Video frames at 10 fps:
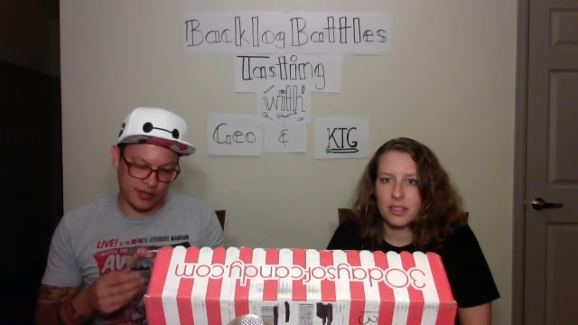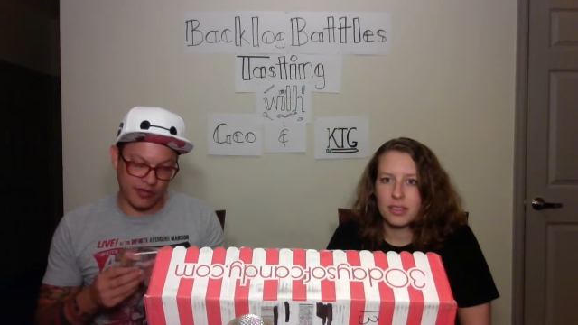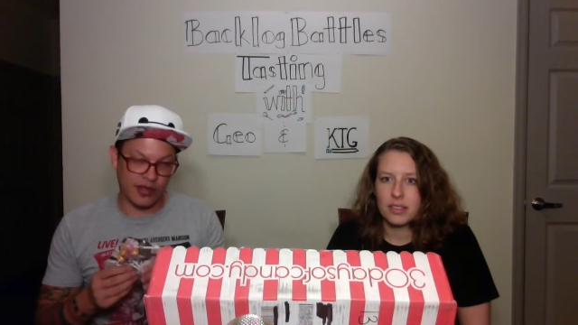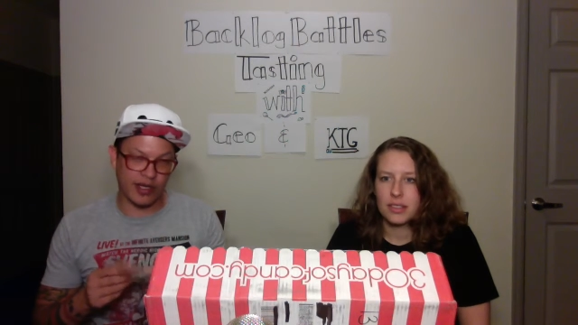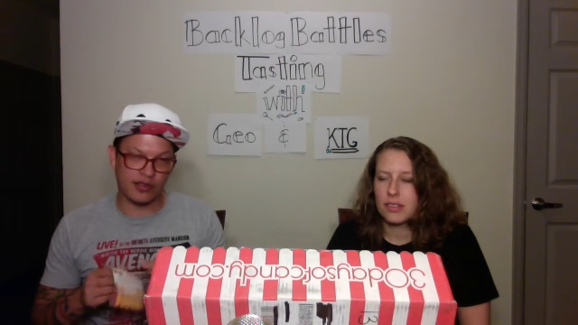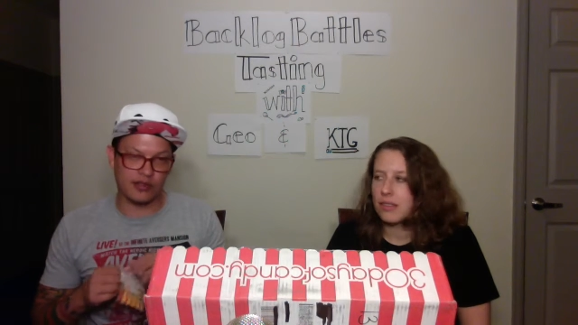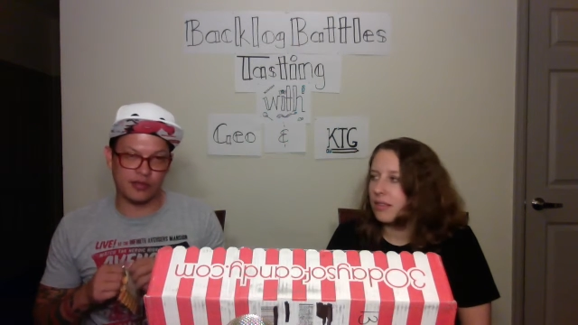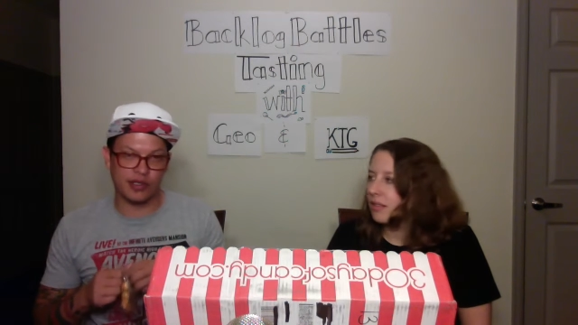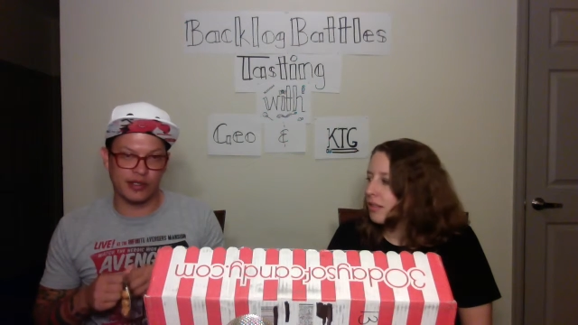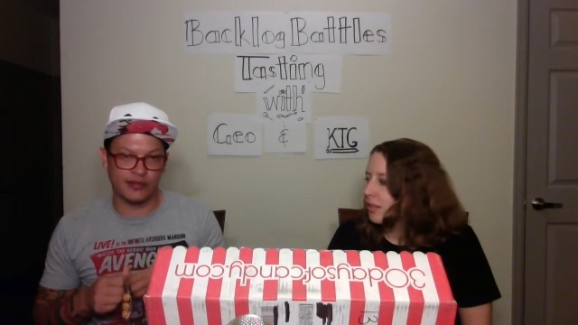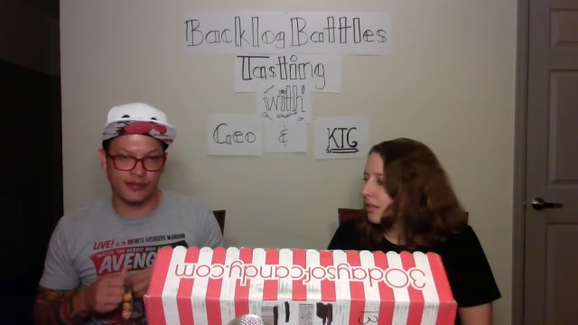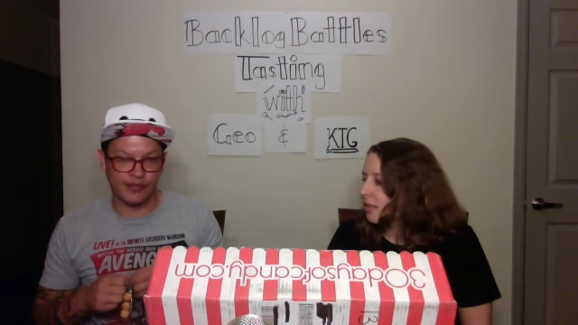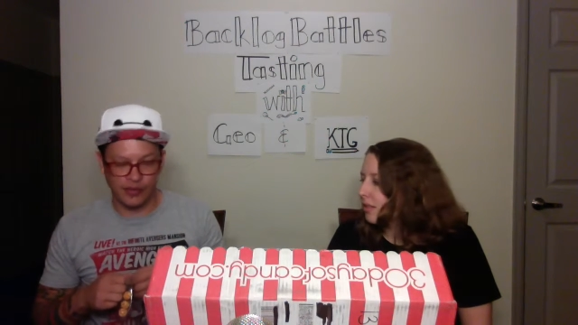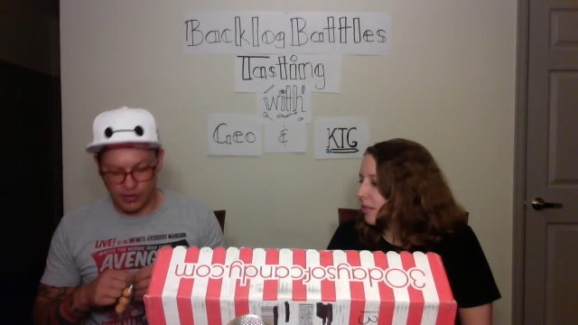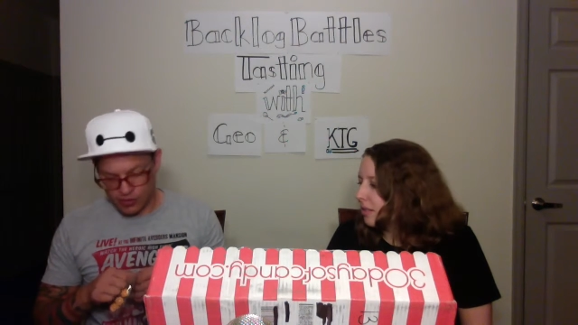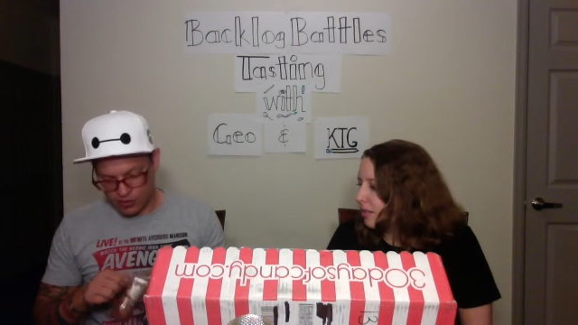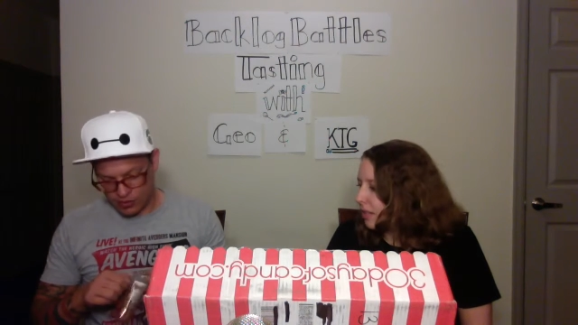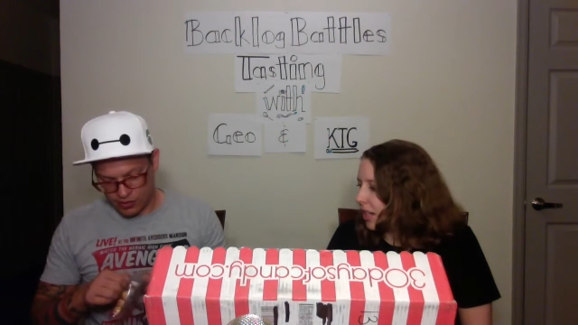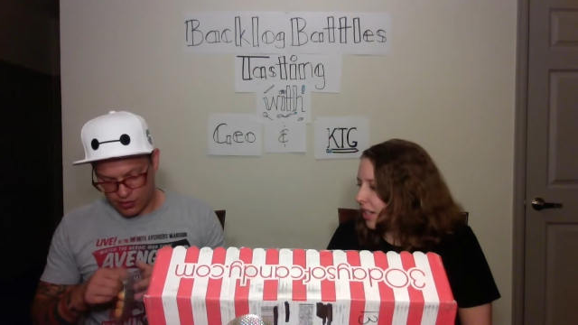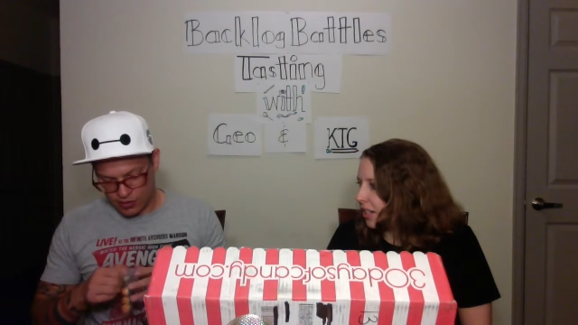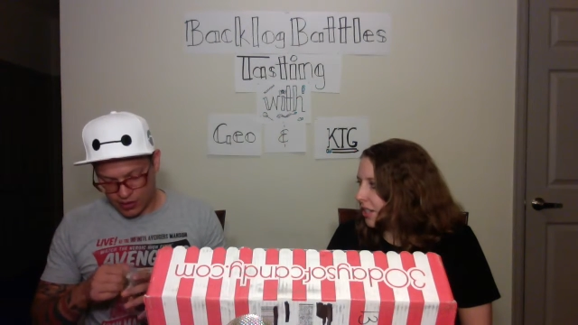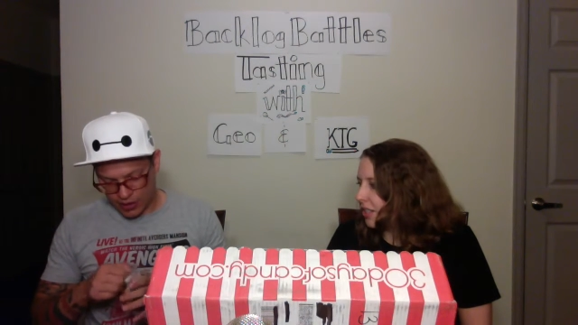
Speaker 1: fact? But I don't.